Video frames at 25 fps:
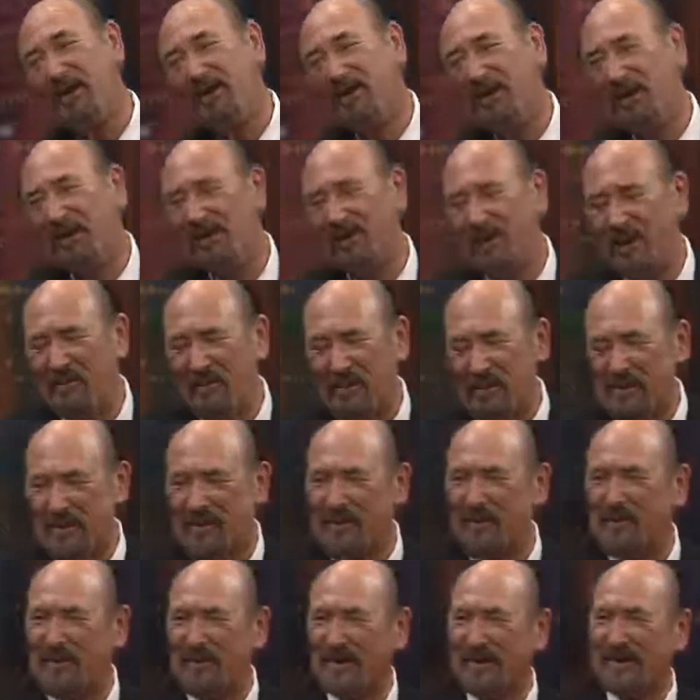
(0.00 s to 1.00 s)
when we
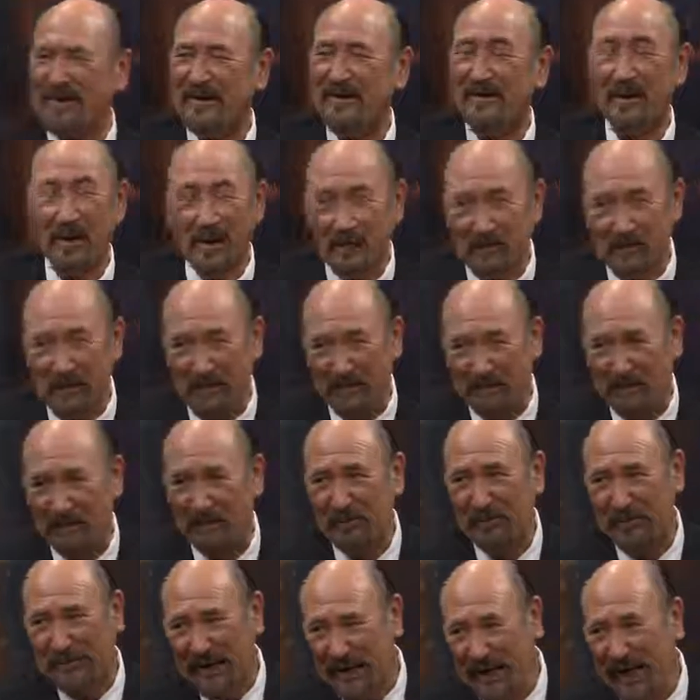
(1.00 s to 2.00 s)
saw it. And a lot of people
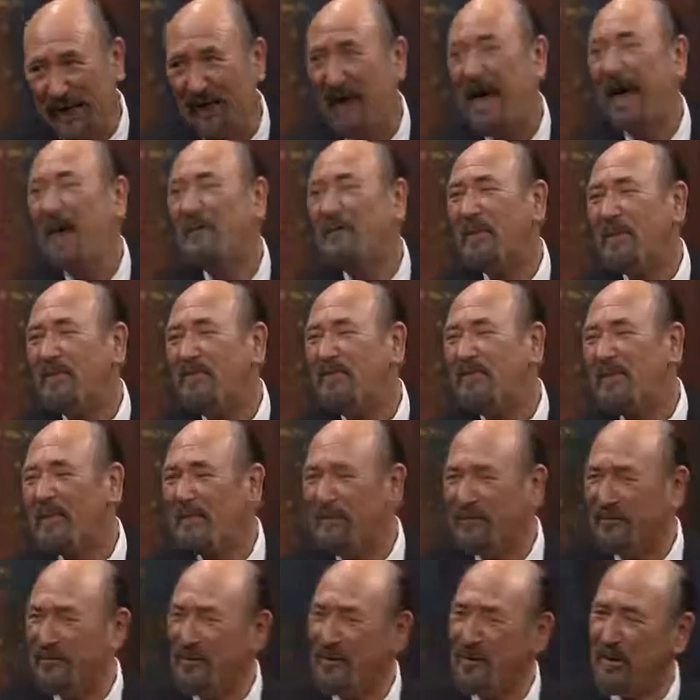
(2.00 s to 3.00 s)
will now be
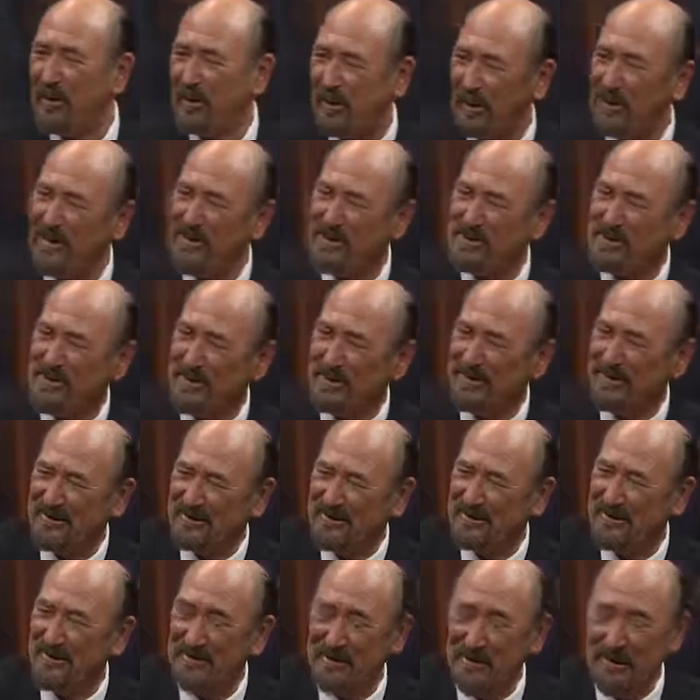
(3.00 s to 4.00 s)
very, very pleased
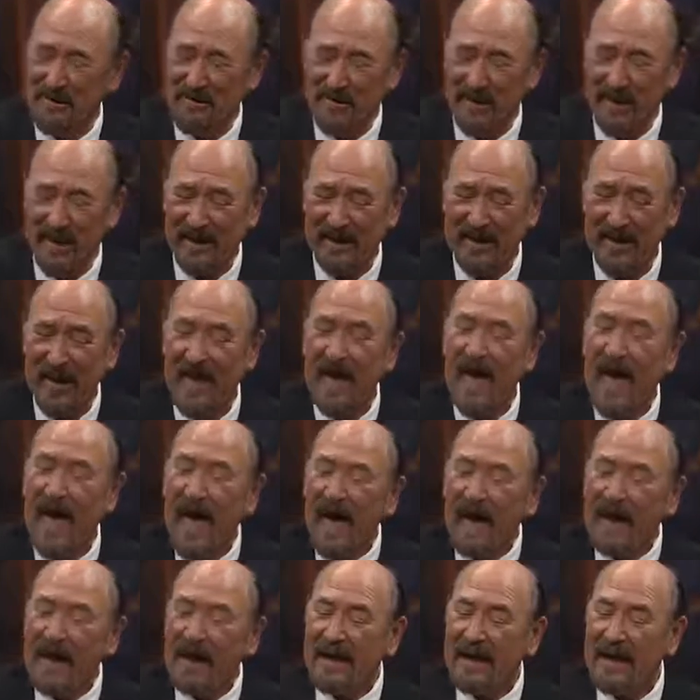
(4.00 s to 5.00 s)
to know that.
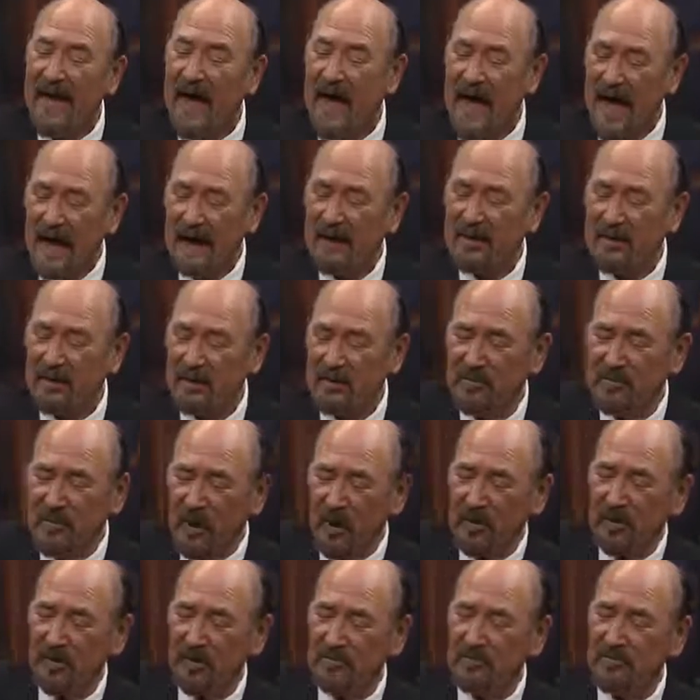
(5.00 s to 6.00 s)
Now, Alan, you've
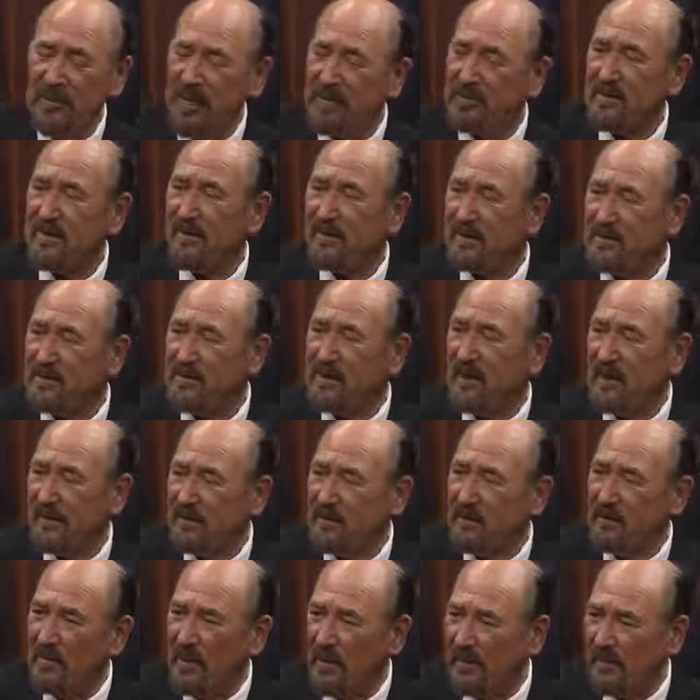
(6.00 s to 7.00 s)
got a residency at
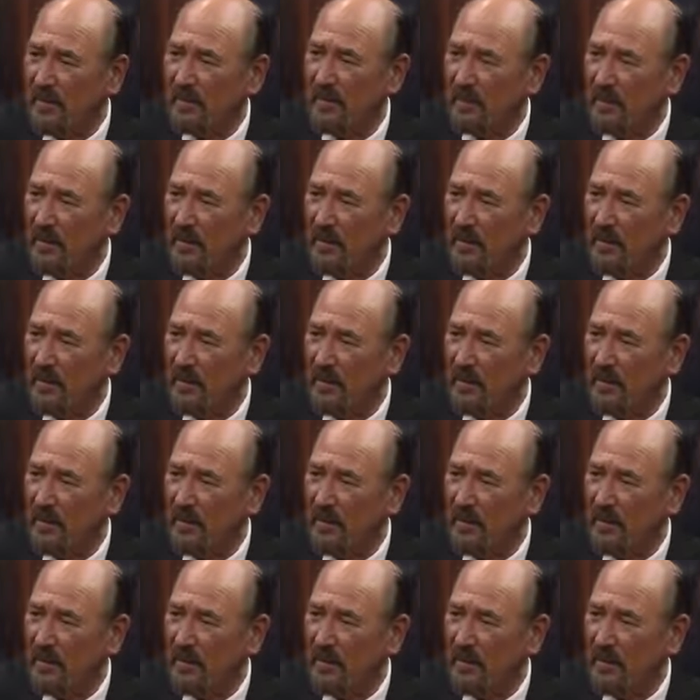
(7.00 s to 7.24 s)
the moment.